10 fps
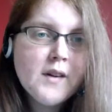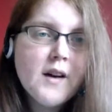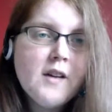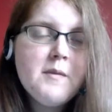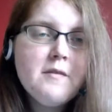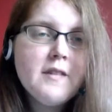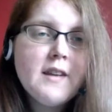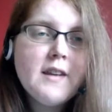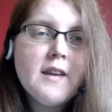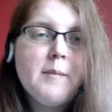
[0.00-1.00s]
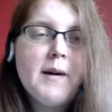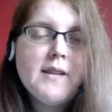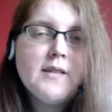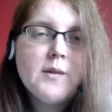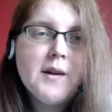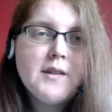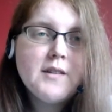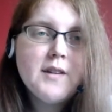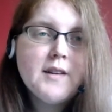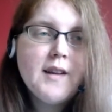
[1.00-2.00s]
I've been thinking about this
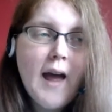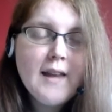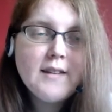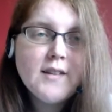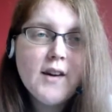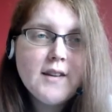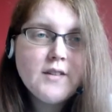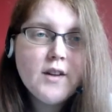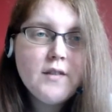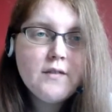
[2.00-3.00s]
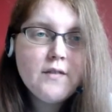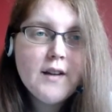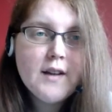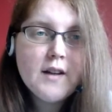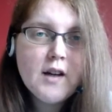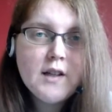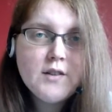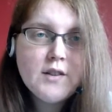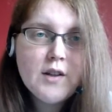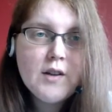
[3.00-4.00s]
question, and I don't think I
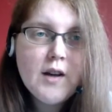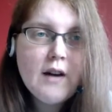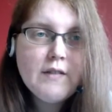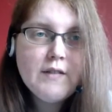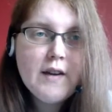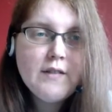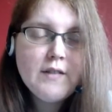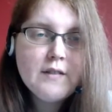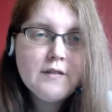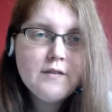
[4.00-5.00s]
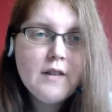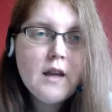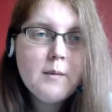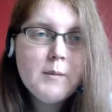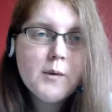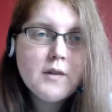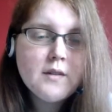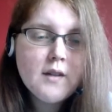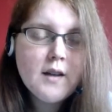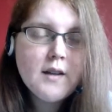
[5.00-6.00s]
do have a favourite theme or
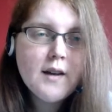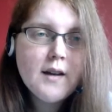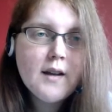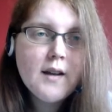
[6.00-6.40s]
designer.